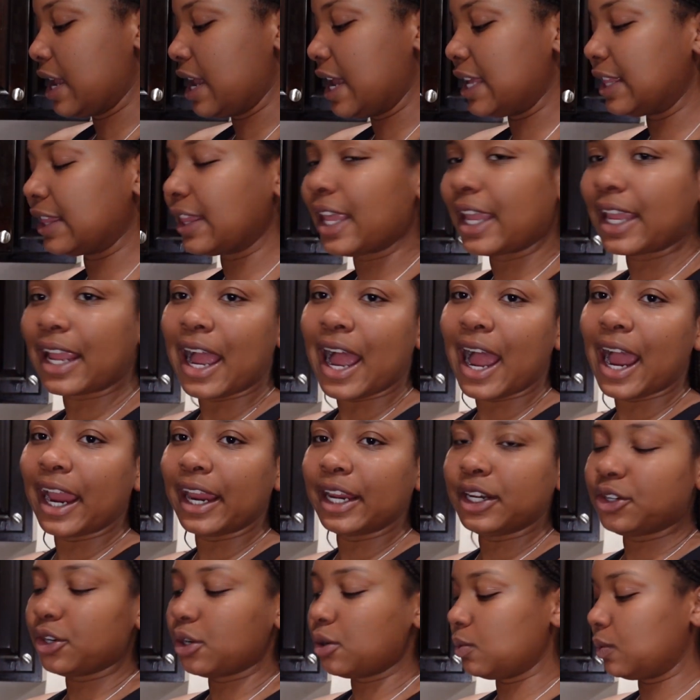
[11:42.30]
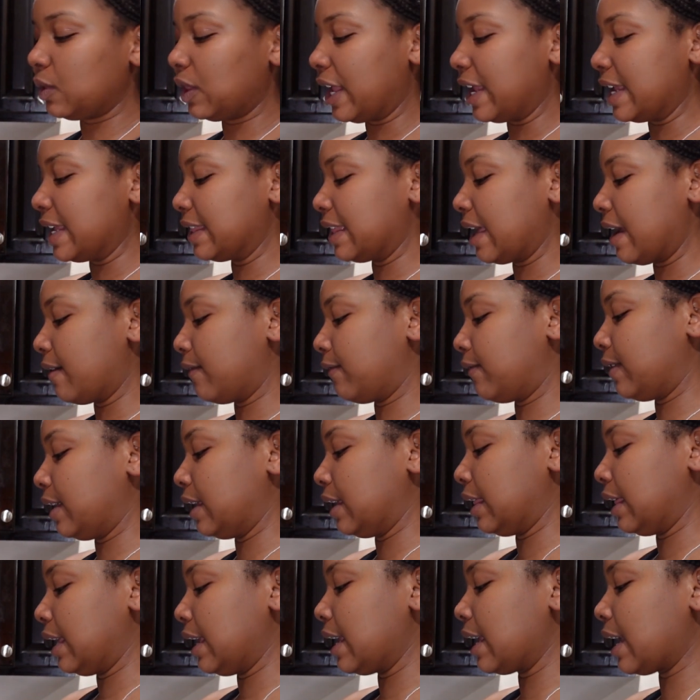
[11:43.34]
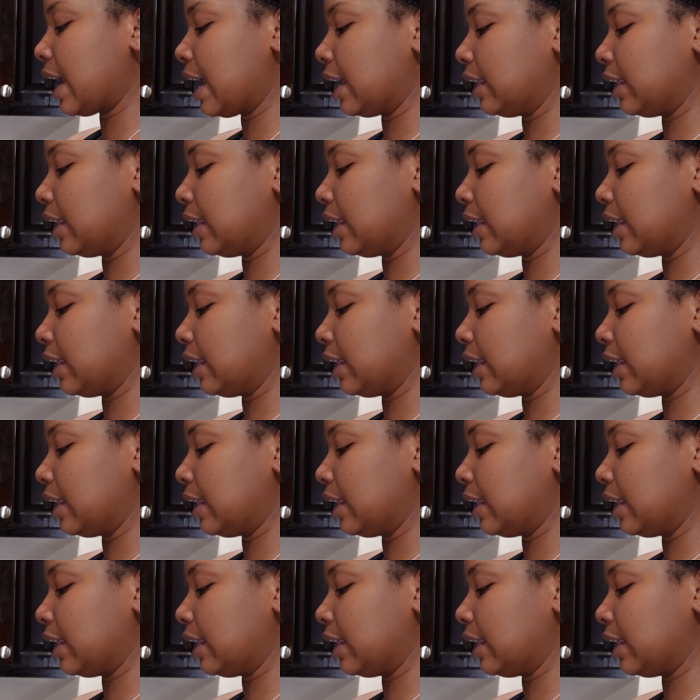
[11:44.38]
And like, I don't like that feeling.